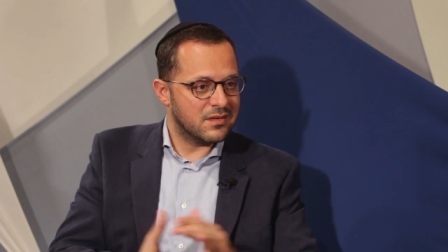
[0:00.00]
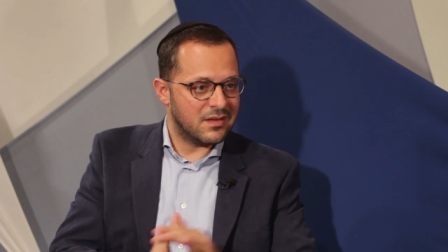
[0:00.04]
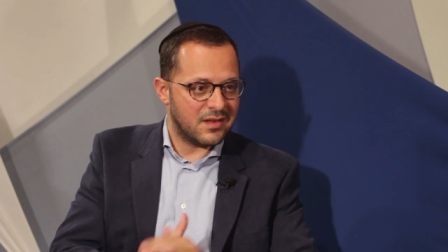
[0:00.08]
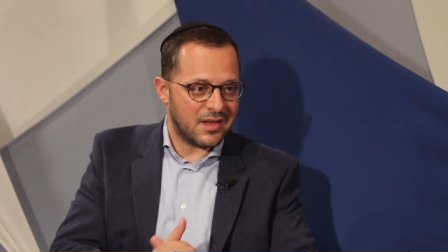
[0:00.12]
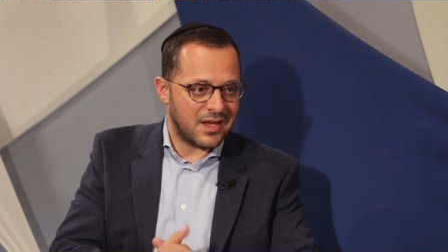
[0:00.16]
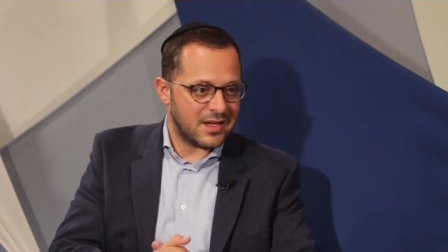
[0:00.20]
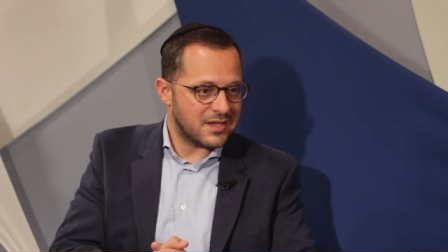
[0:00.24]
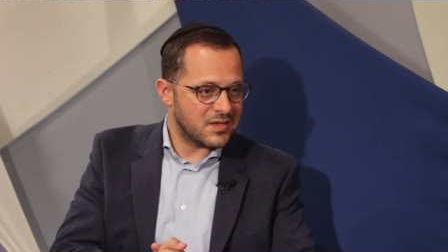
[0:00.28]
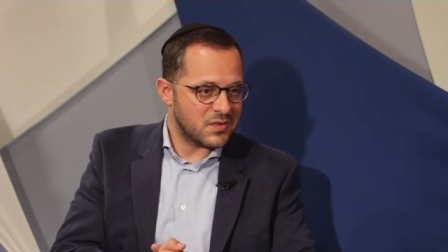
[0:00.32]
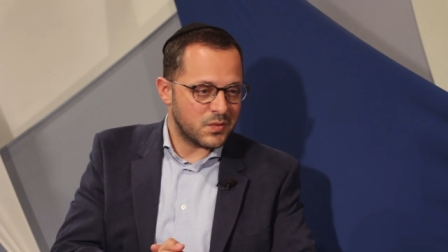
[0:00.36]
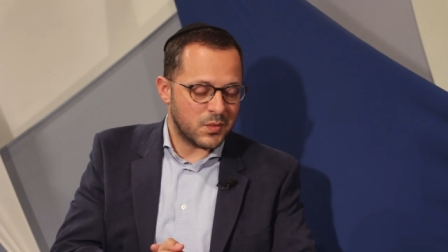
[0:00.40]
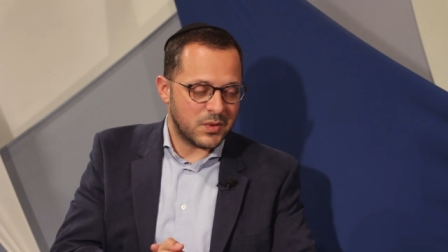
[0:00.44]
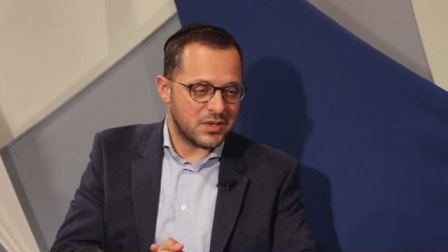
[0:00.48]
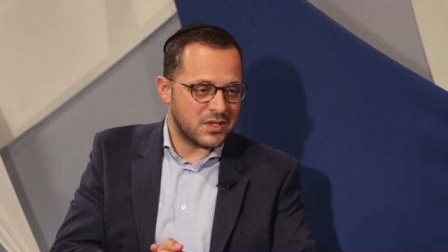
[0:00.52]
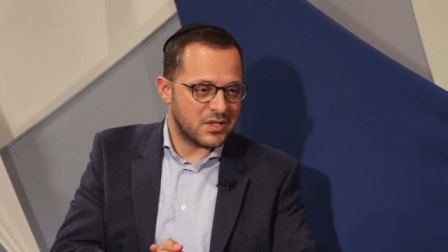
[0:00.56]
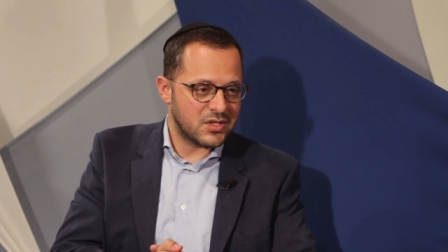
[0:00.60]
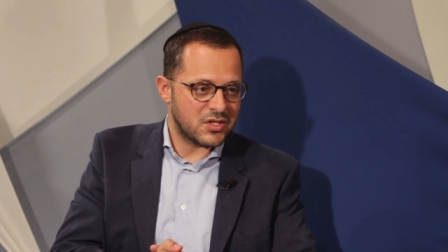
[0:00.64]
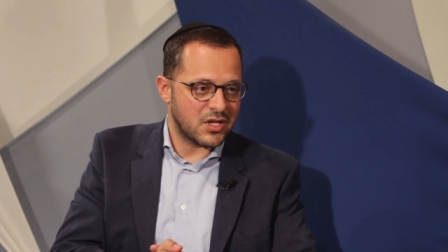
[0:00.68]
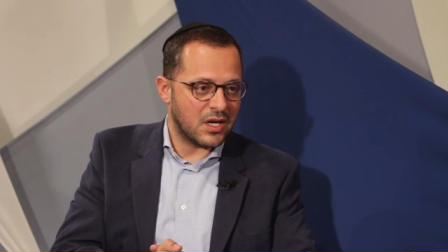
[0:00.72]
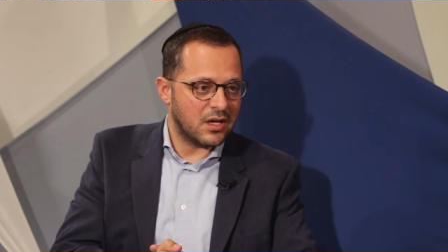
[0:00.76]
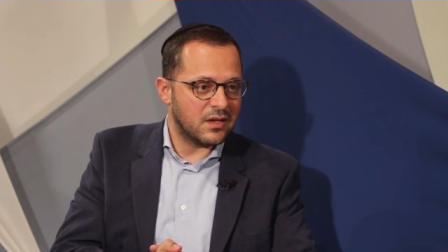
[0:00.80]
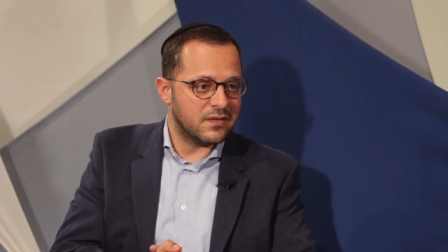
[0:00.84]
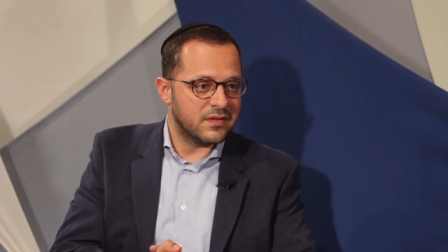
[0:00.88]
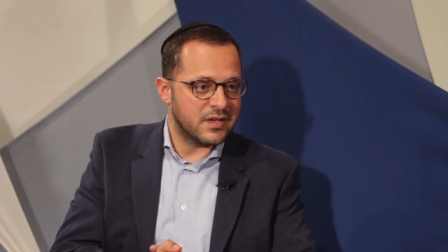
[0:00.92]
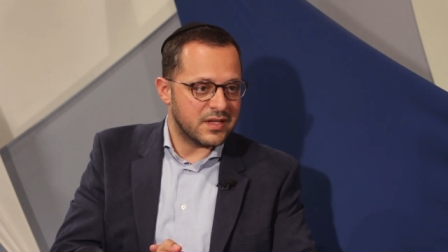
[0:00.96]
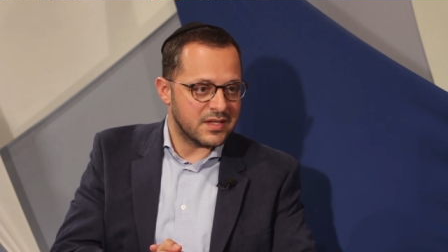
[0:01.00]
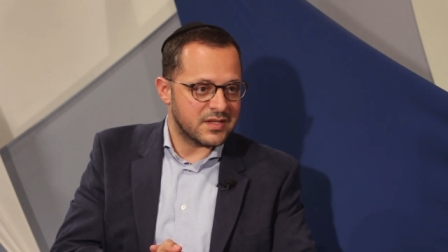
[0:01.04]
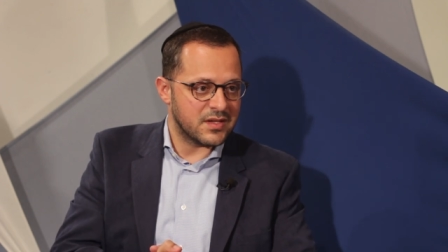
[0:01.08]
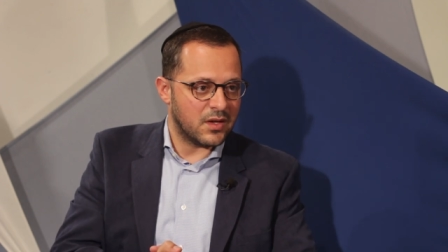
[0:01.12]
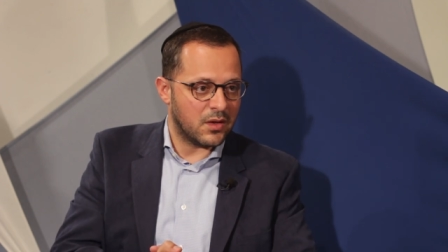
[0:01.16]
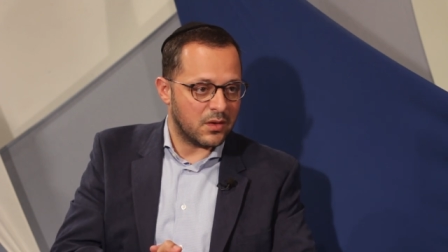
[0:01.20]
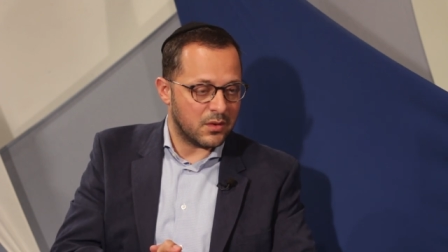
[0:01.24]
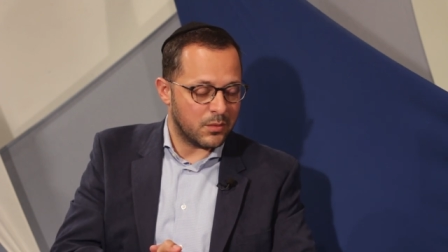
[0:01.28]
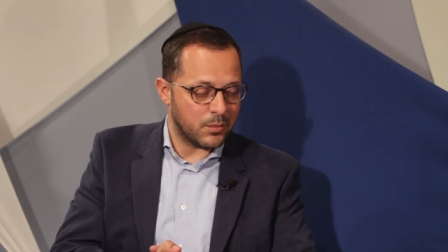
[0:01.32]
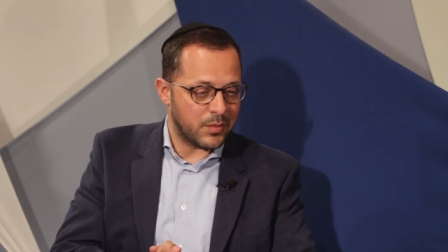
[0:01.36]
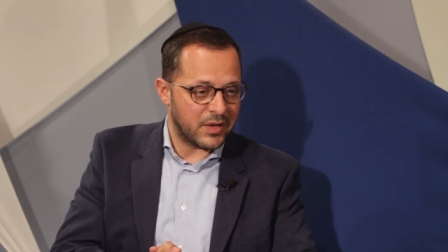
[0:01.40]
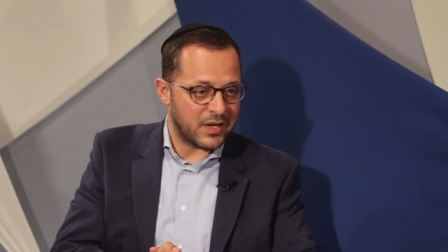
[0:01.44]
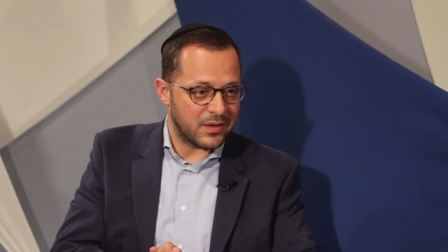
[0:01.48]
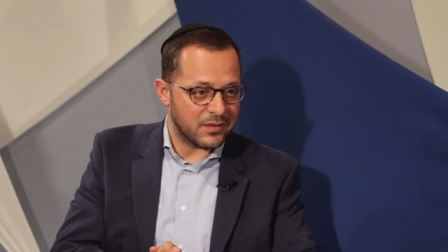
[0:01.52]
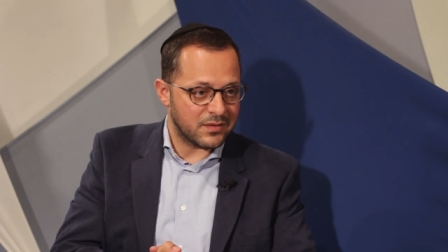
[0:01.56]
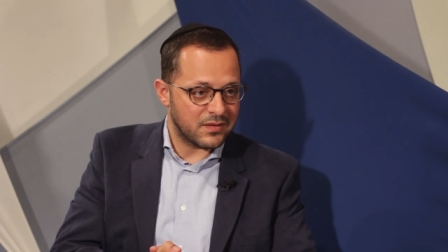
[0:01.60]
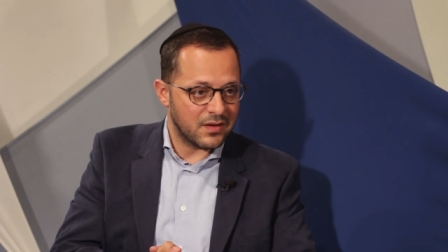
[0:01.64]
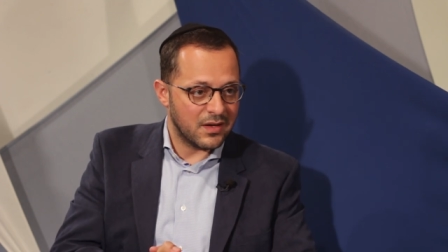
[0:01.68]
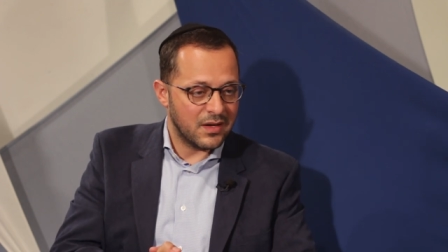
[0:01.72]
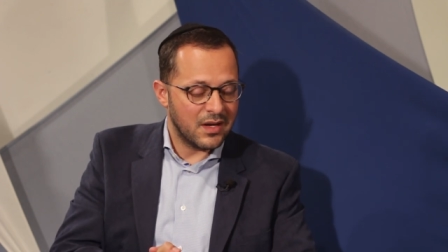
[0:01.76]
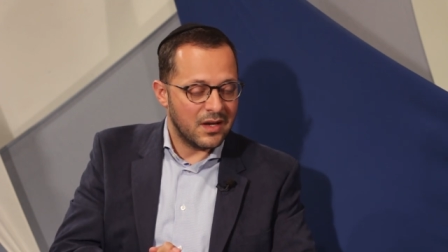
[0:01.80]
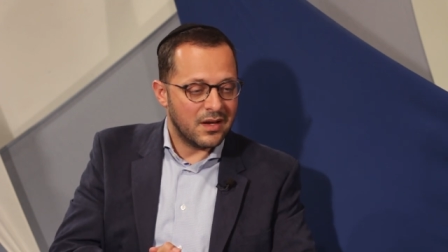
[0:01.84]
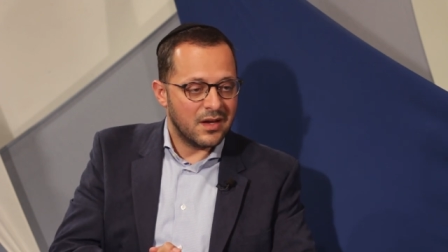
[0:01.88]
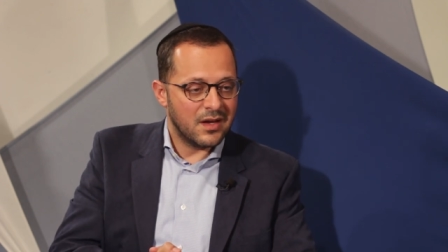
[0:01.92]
That's what Shalva is all about.